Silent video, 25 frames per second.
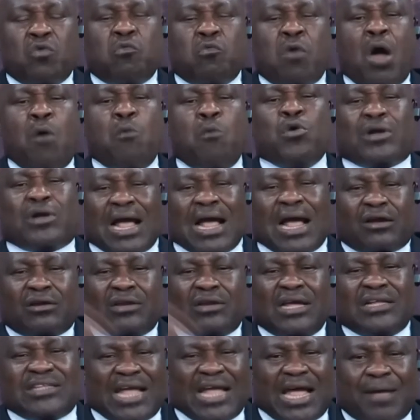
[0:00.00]
When we
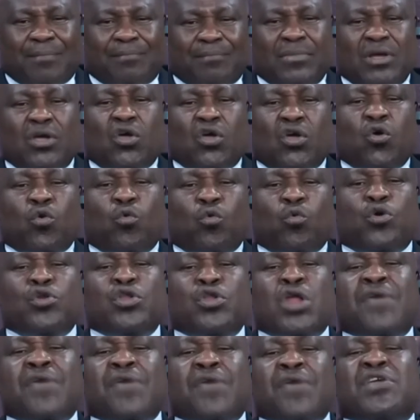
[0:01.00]
calculate them,
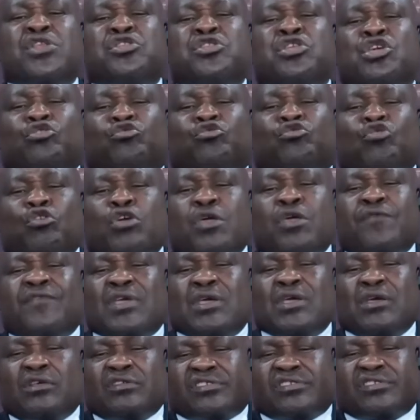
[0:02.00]
we don't even need to
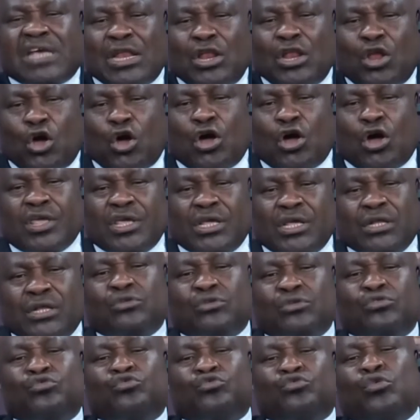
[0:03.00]
even sell oil
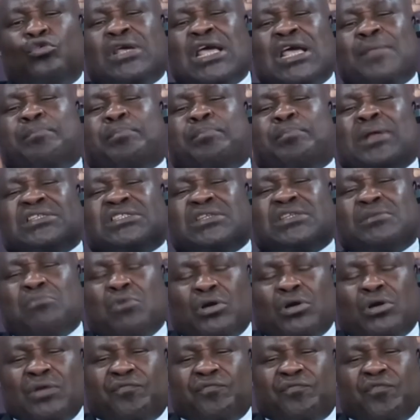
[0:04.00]
to get plenty
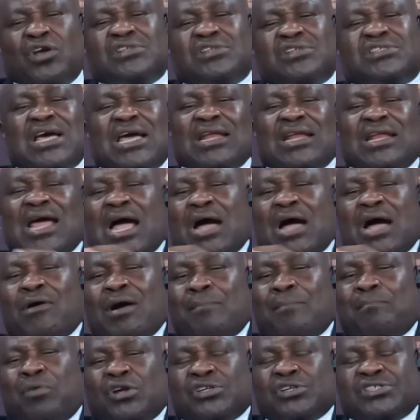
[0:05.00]
money for inside
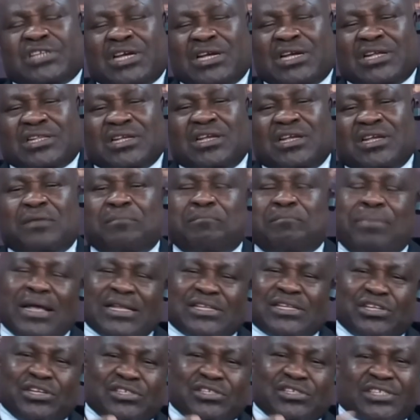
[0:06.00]
our budget.
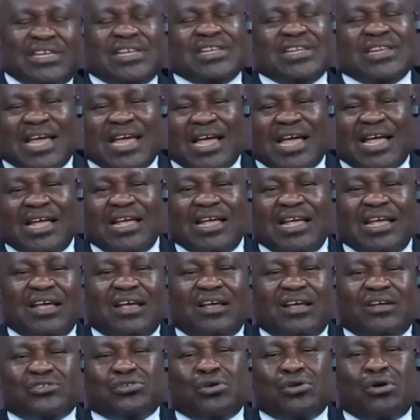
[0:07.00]
But you see now,
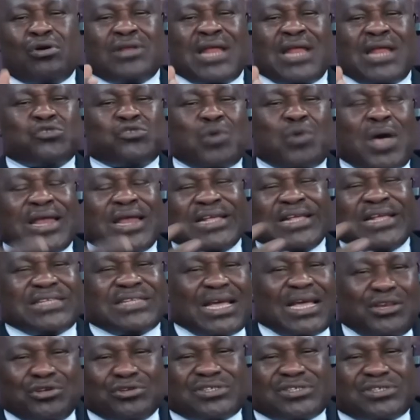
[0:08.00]
so that's why they
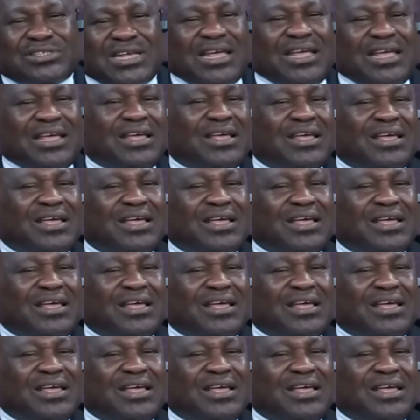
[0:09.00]
tell you, say,